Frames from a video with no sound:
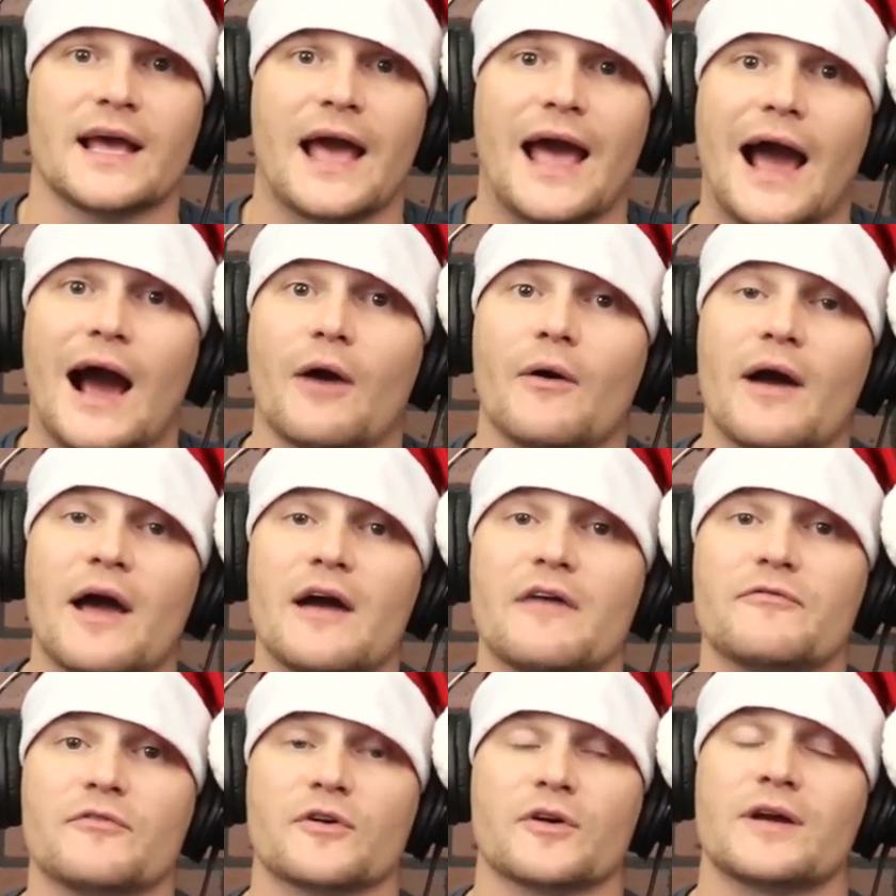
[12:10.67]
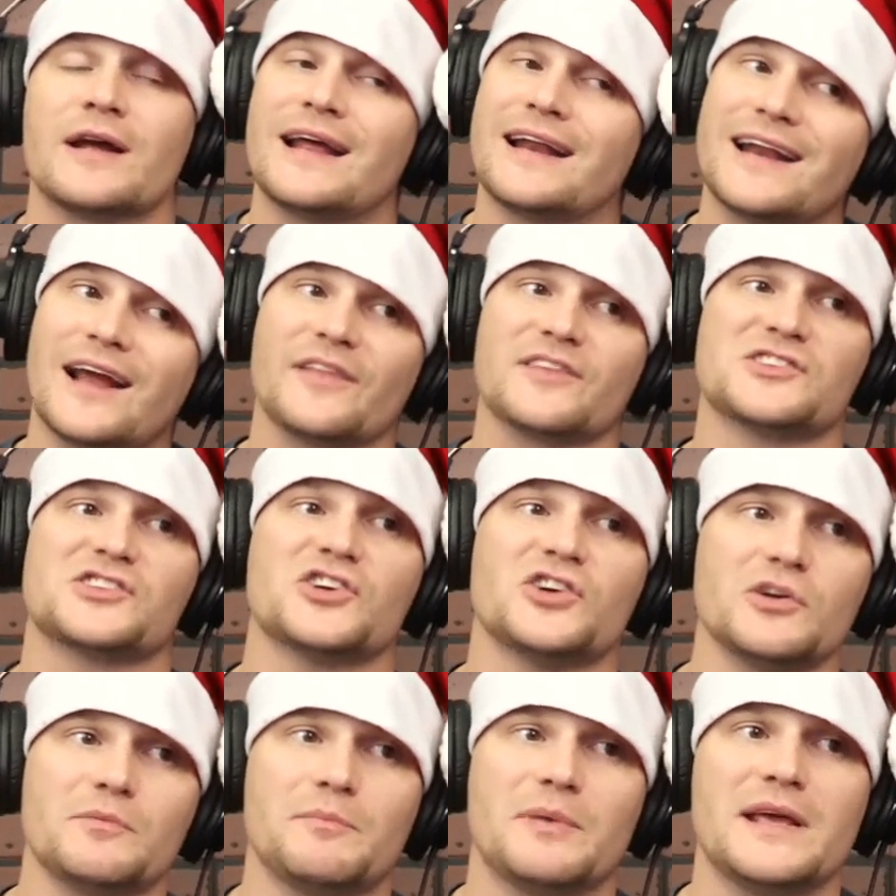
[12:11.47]
However, now this
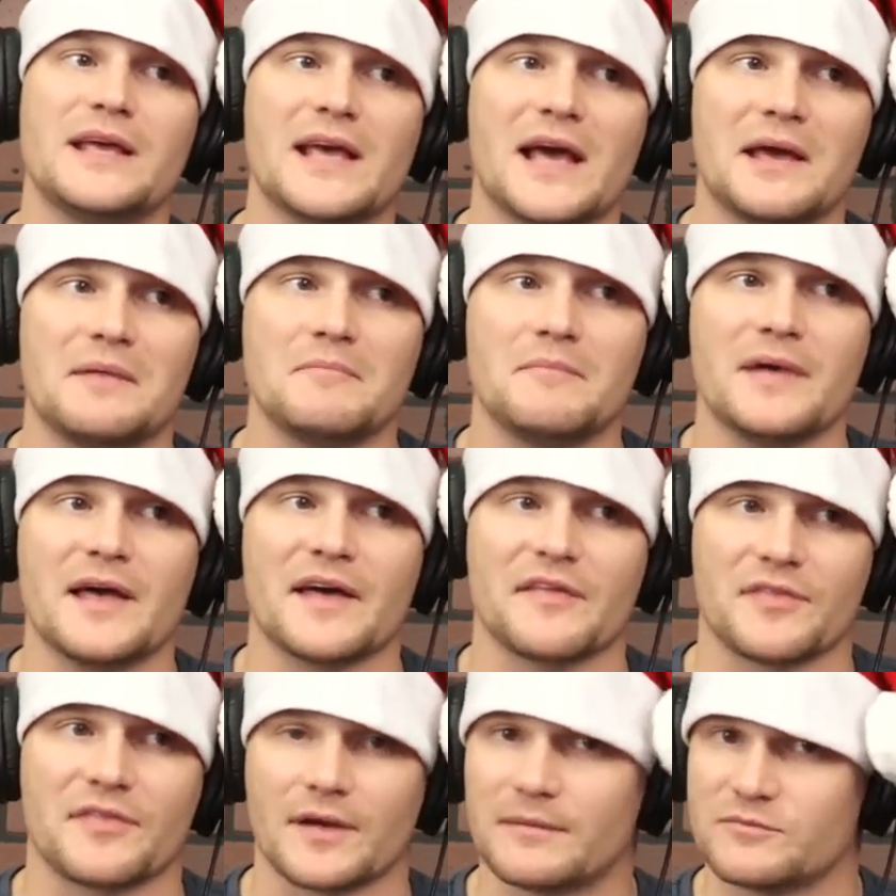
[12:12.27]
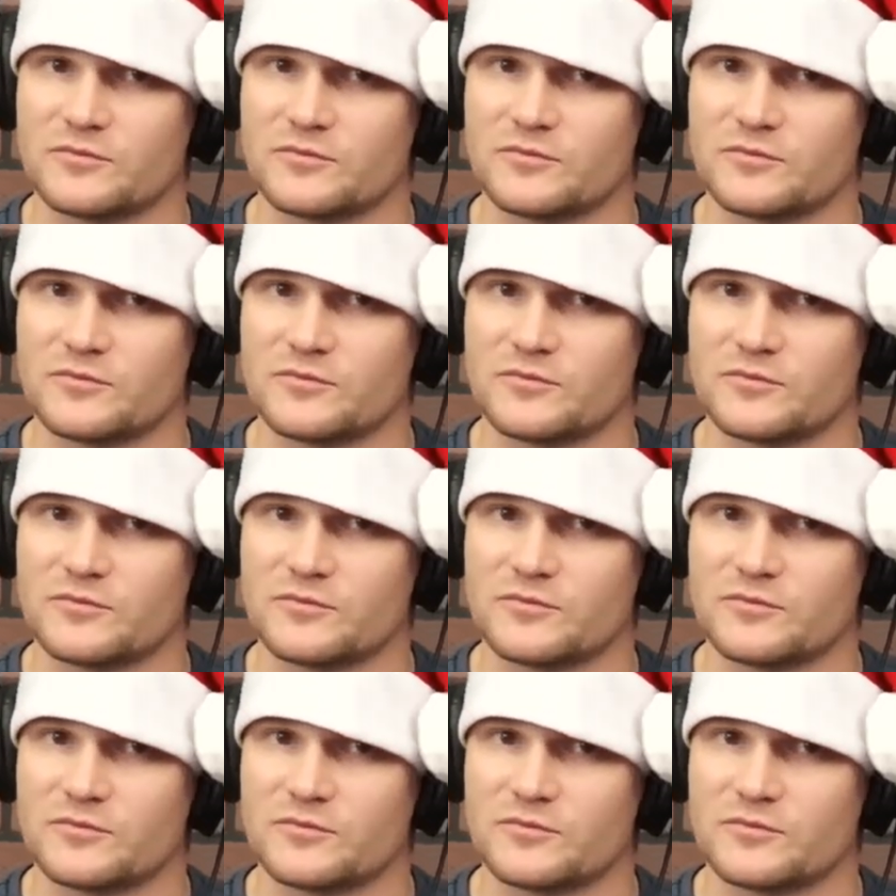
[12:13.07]
could be a myth.